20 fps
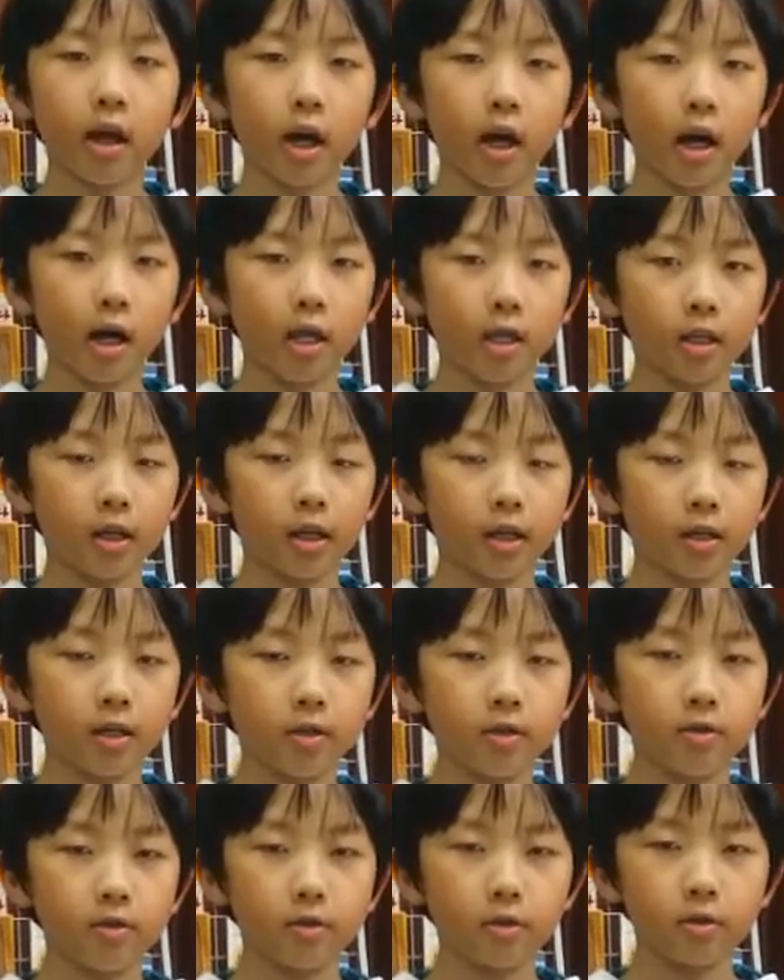I'd like
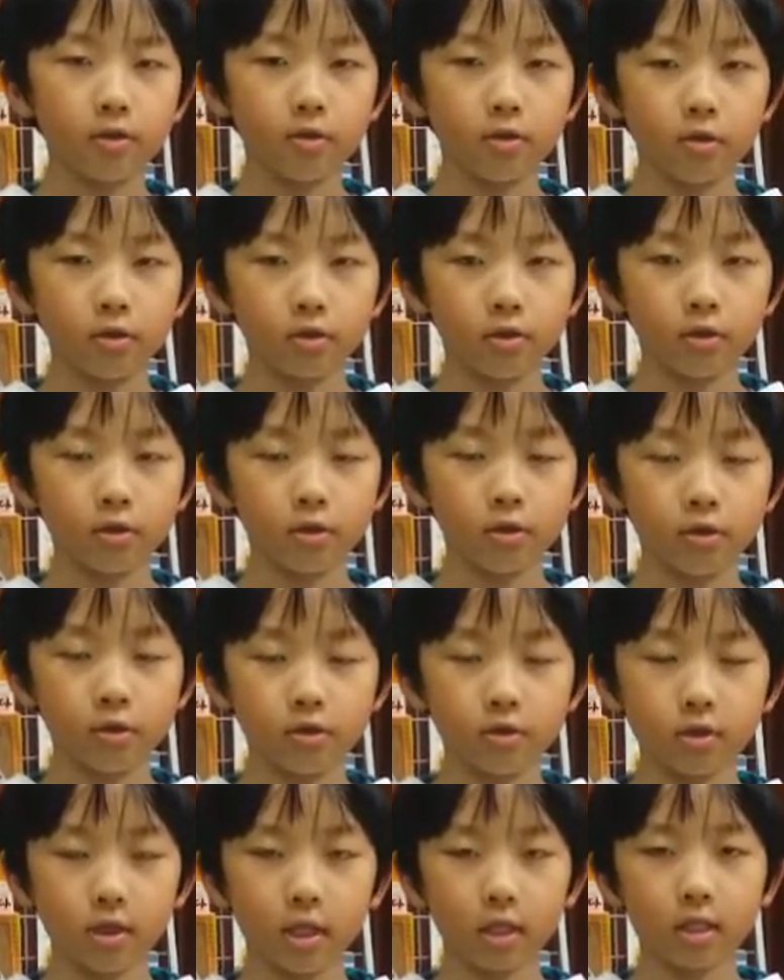to introduce
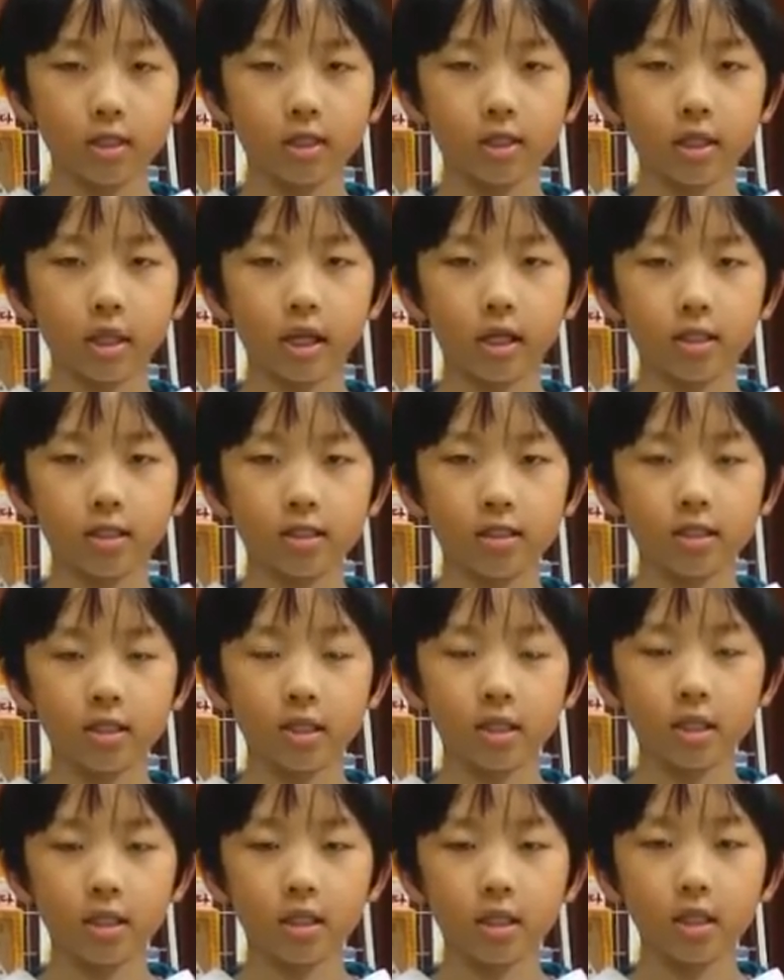today's
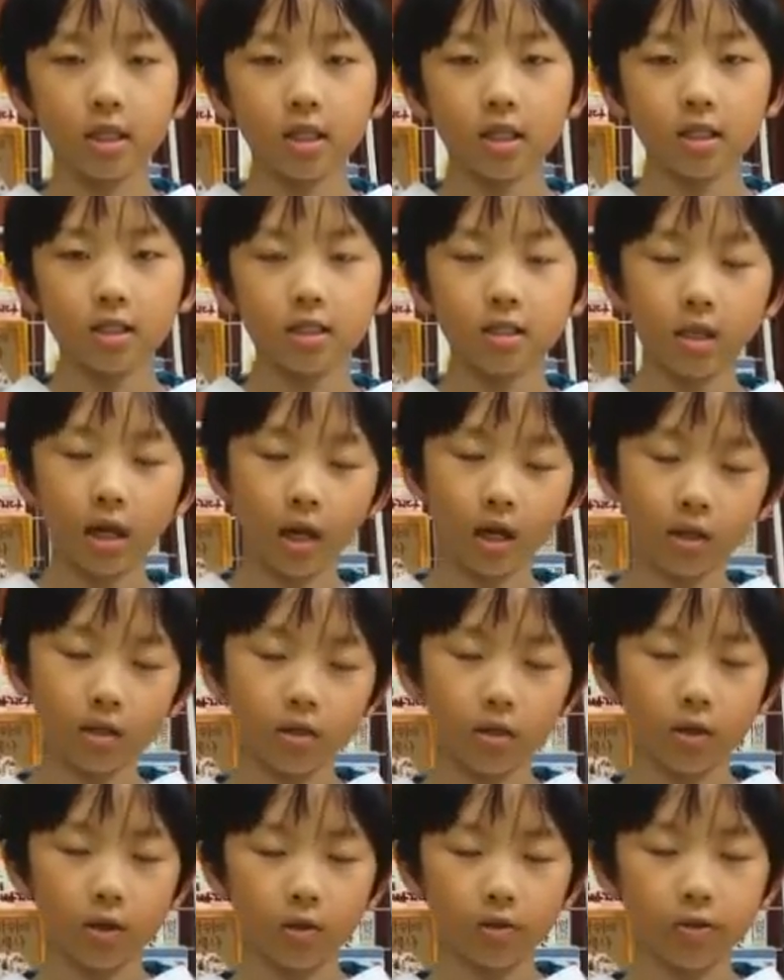guest,
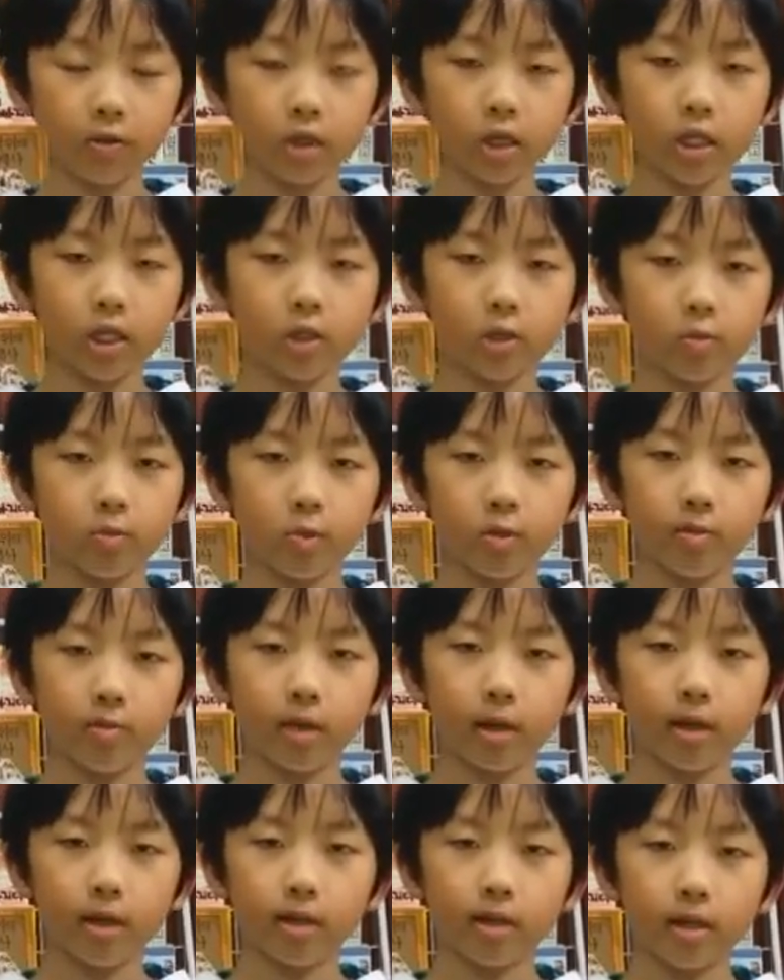Dr. Louis
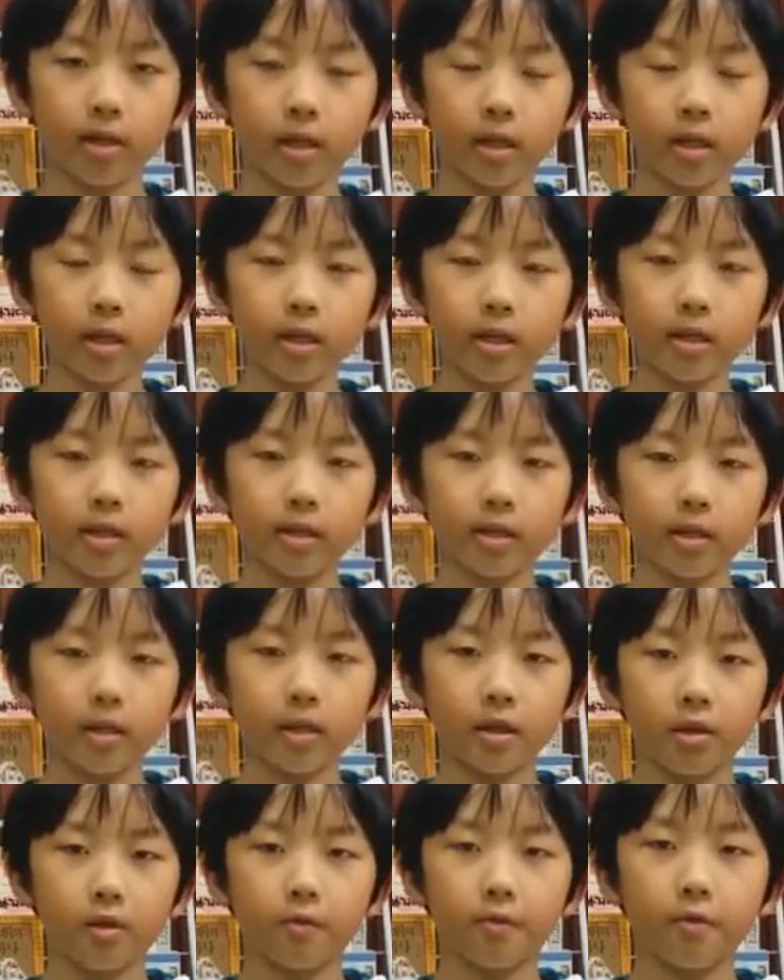Zimmerman.
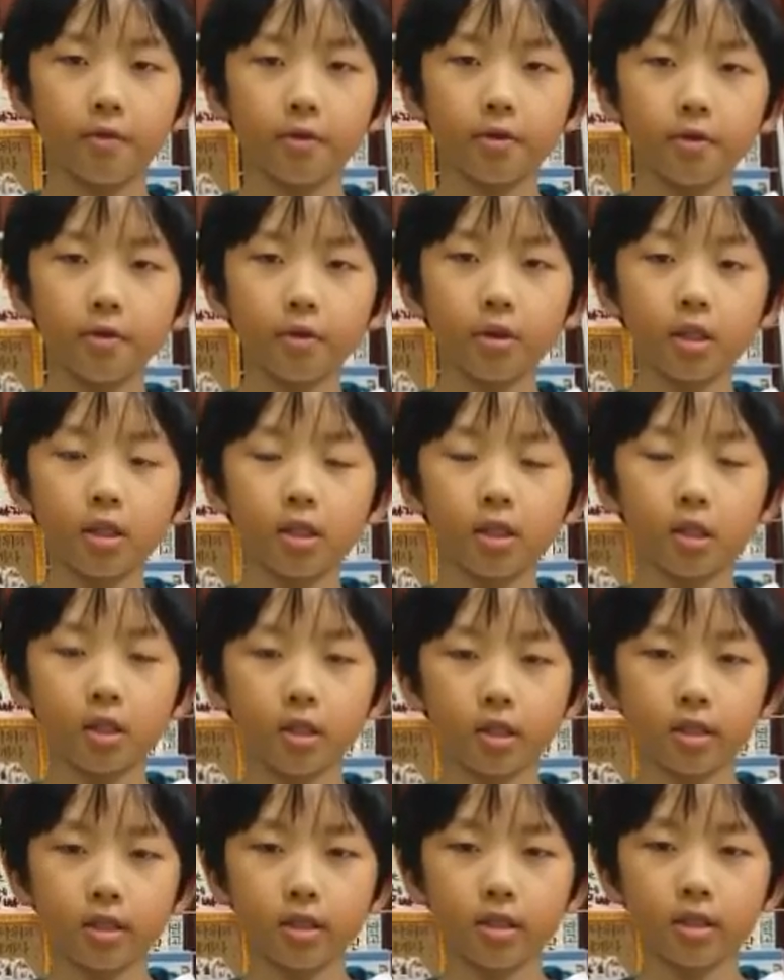Thank you for joining
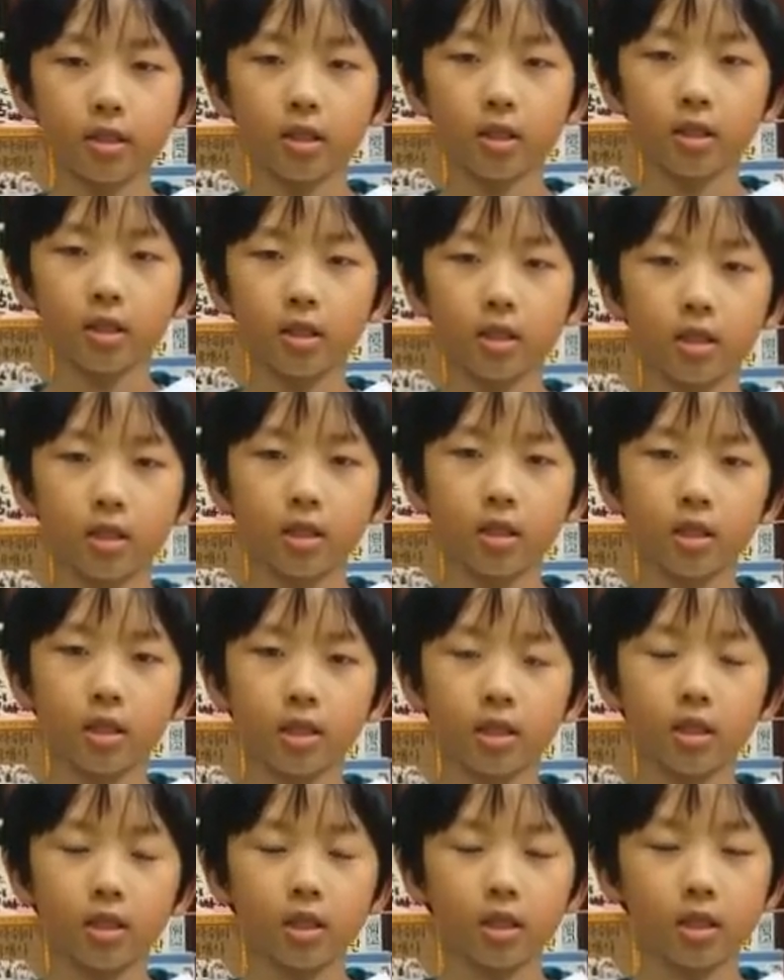us.
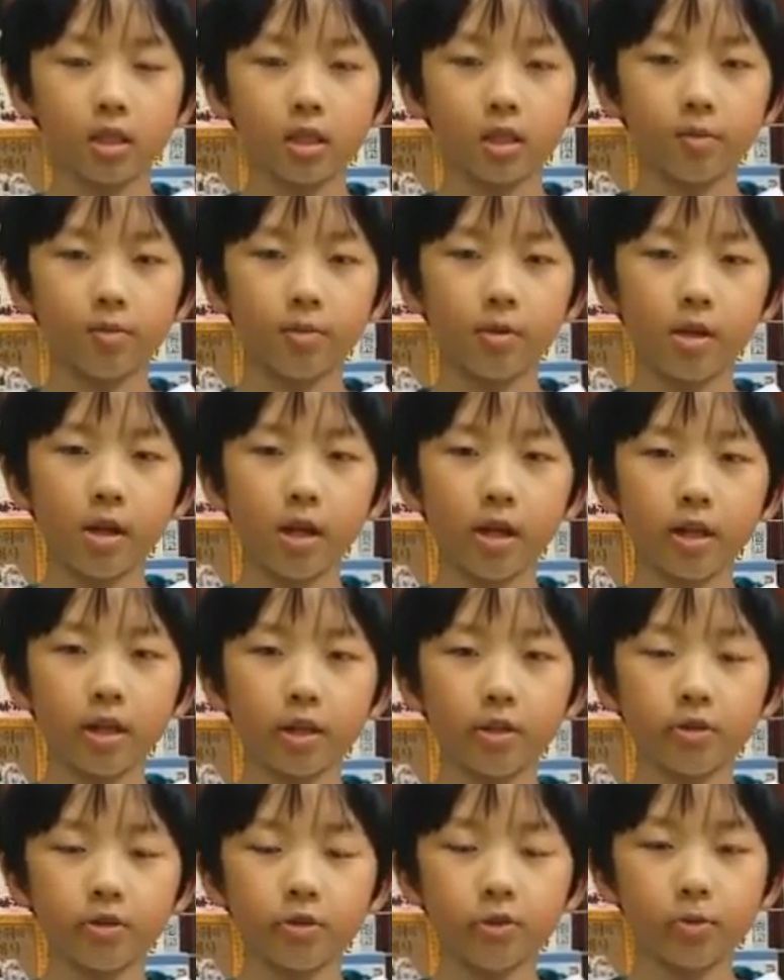It's a
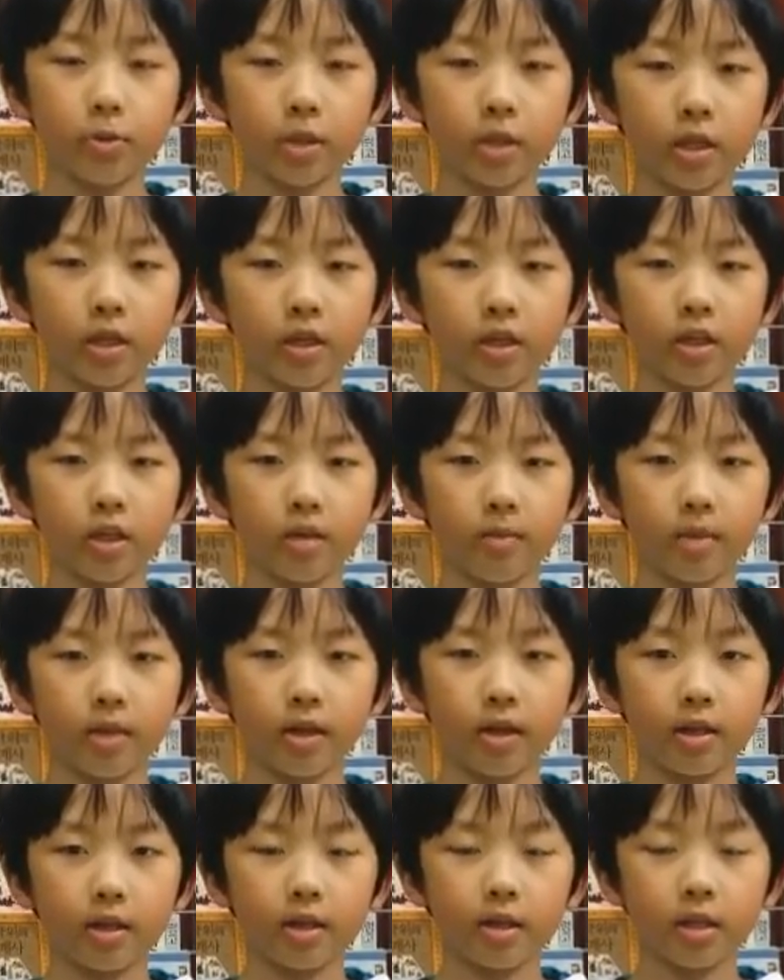pleasure to be here,
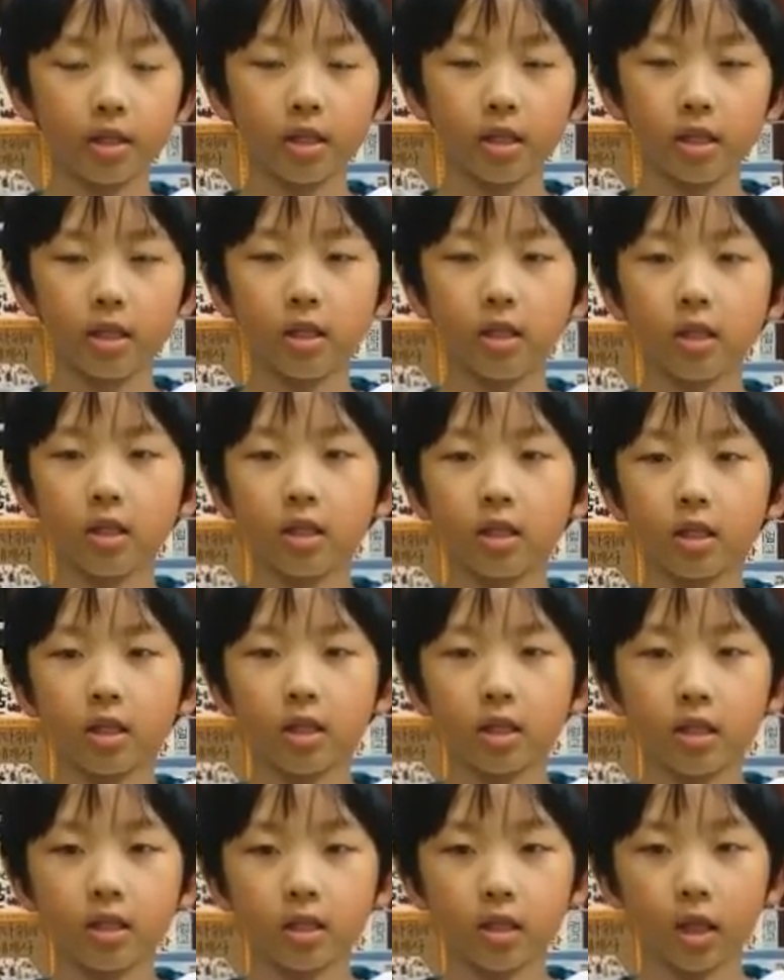Betty.
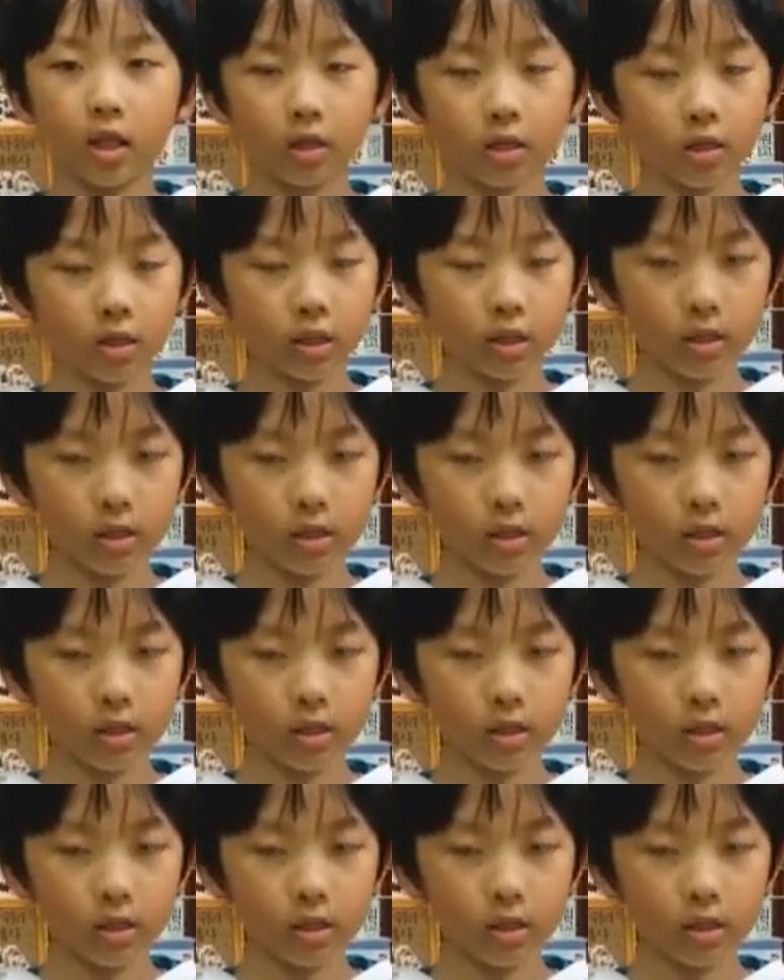Dr.